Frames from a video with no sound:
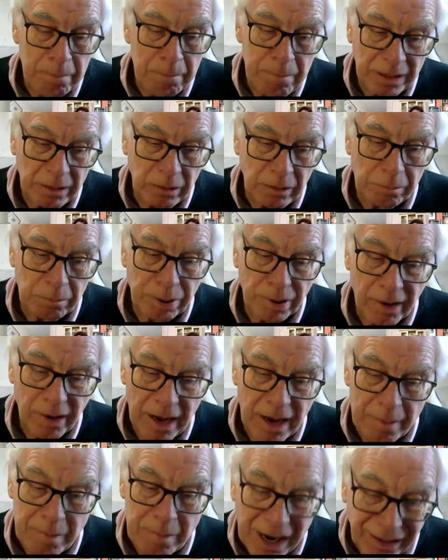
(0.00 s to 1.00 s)
built
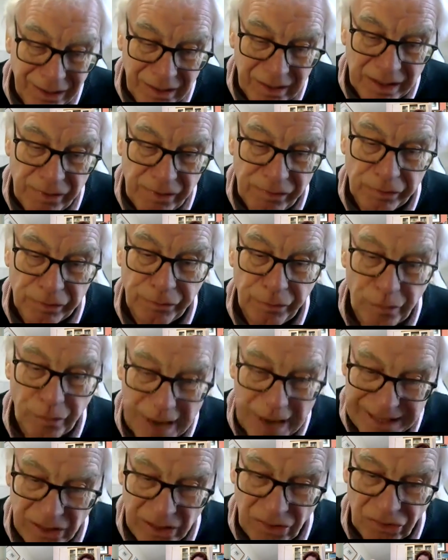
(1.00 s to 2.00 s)
primarily for
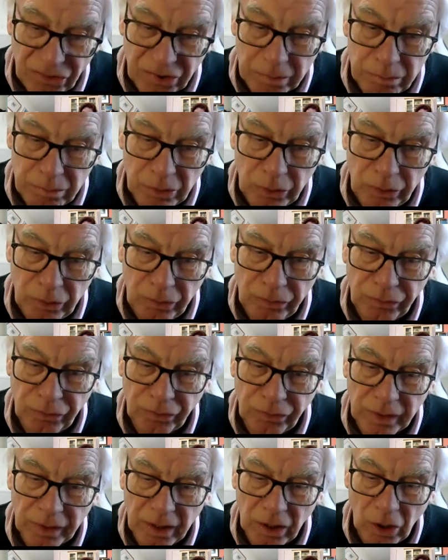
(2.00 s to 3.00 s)
freight to move
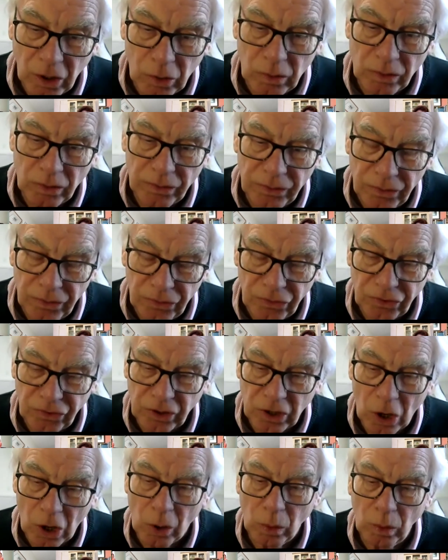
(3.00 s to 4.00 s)
Hulton's
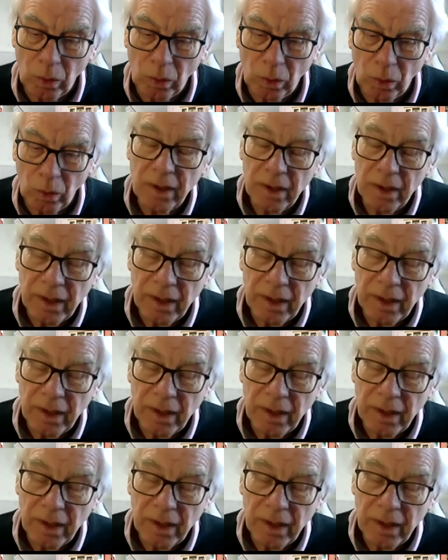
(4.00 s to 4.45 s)
coal